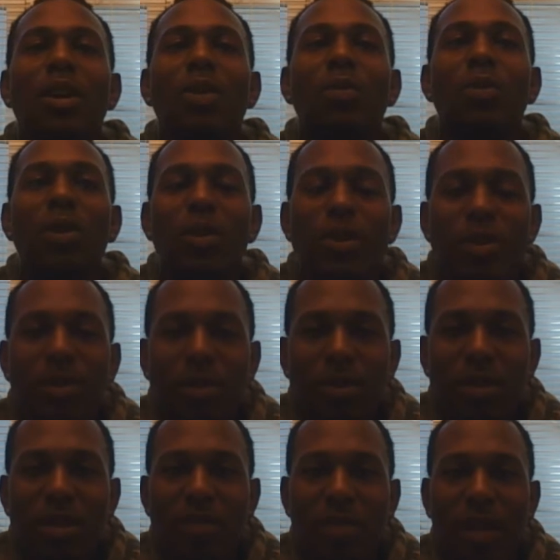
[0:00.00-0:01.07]
will the
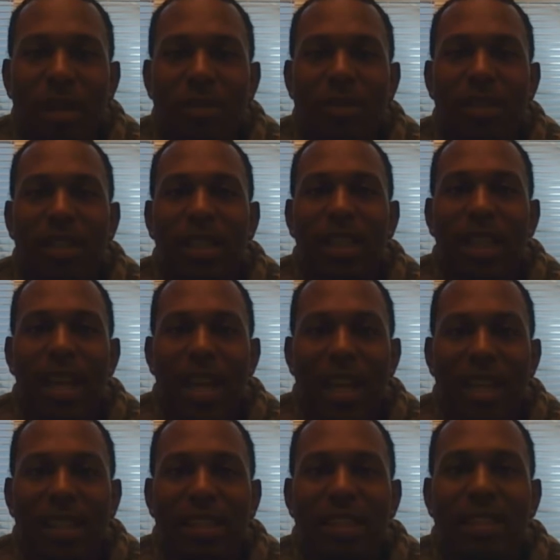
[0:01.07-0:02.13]
students be able to
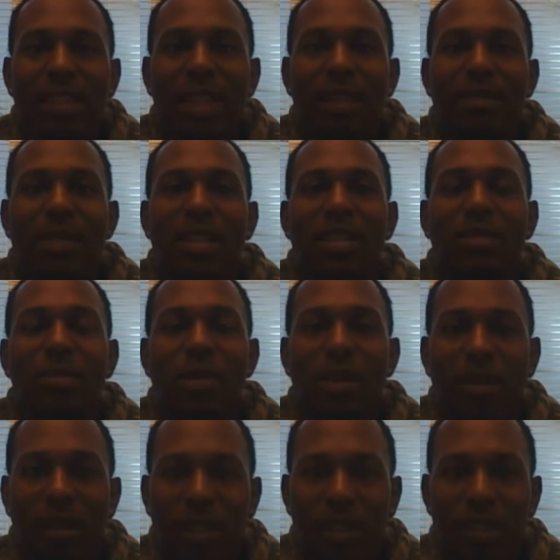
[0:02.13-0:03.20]
gain the same
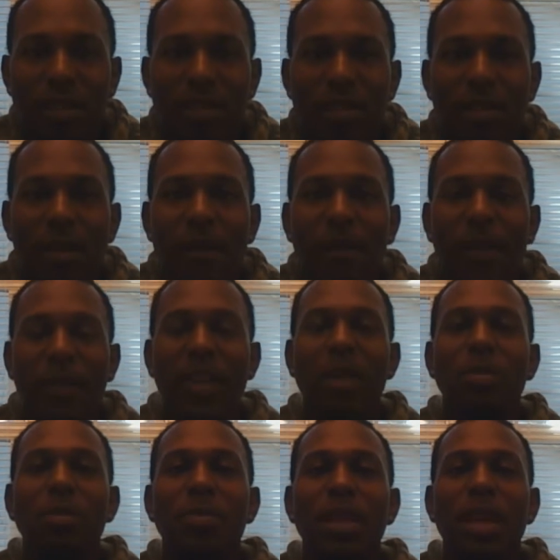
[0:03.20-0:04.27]
experience that they
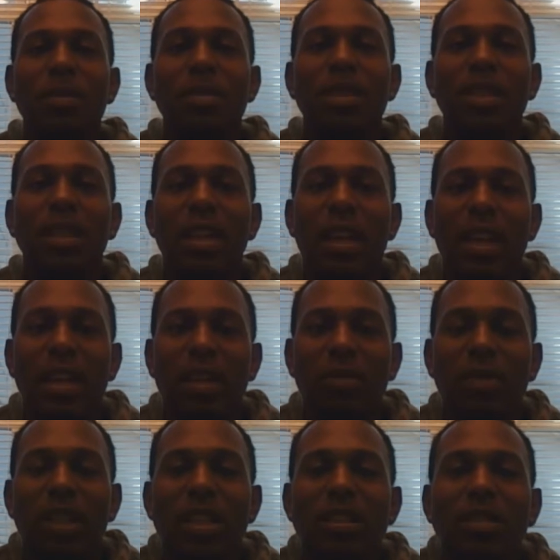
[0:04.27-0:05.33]
would be able to gain?
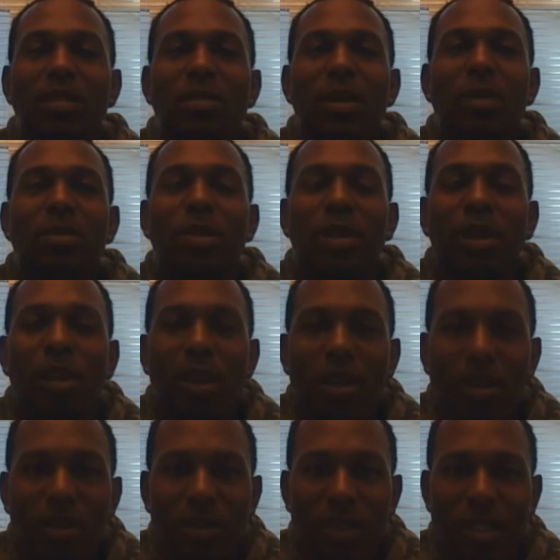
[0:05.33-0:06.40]
Will they still be able to
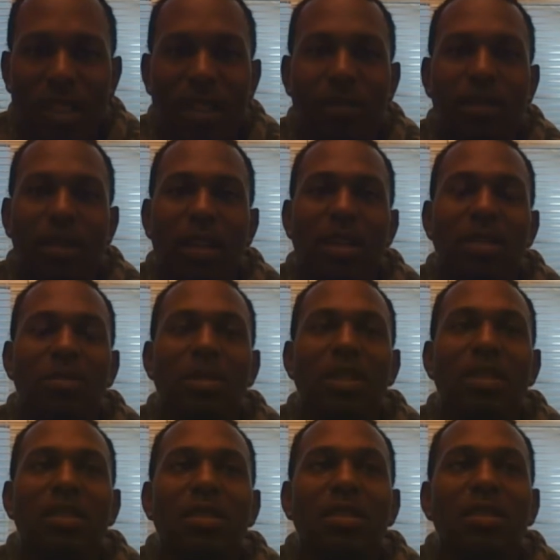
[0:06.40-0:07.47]
learn the same things? Will they
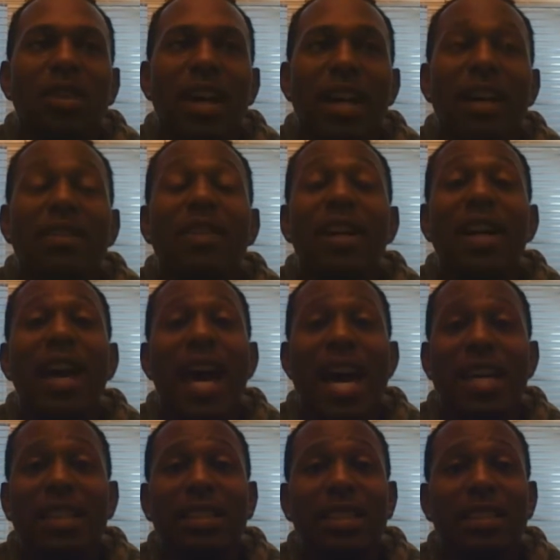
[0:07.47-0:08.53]
still have
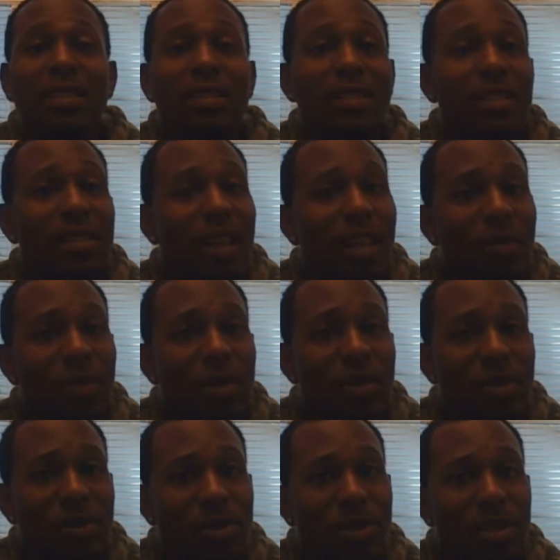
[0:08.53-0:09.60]
access to the same
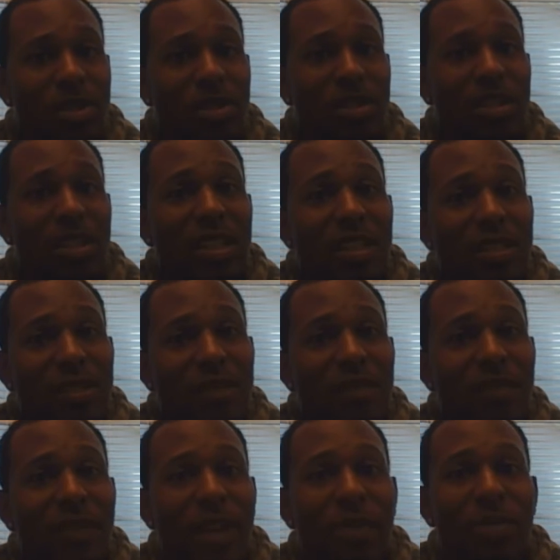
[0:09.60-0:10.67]
resources
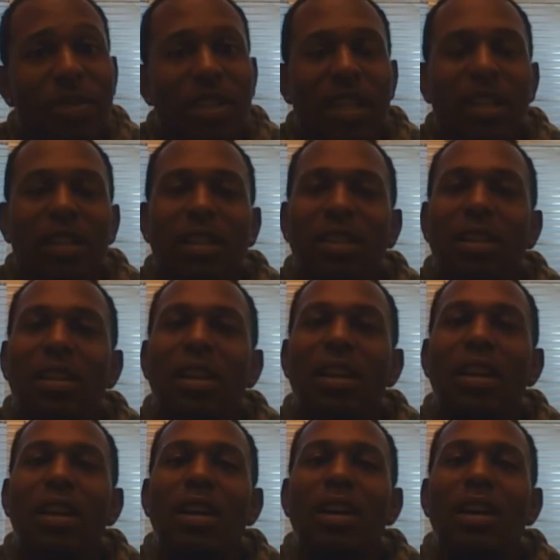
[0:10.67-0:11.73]
if they were taking
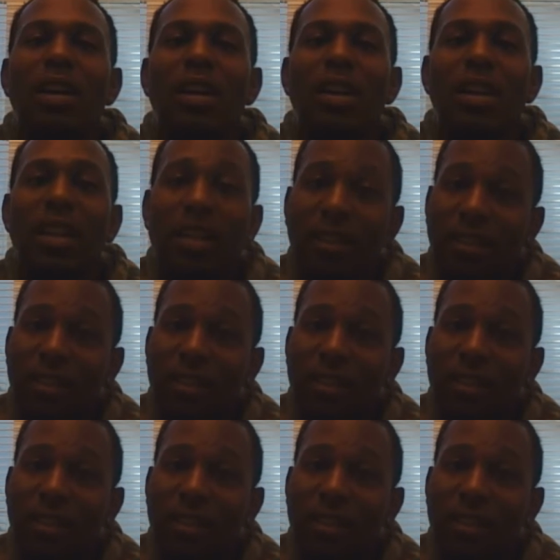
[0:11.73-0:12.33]
it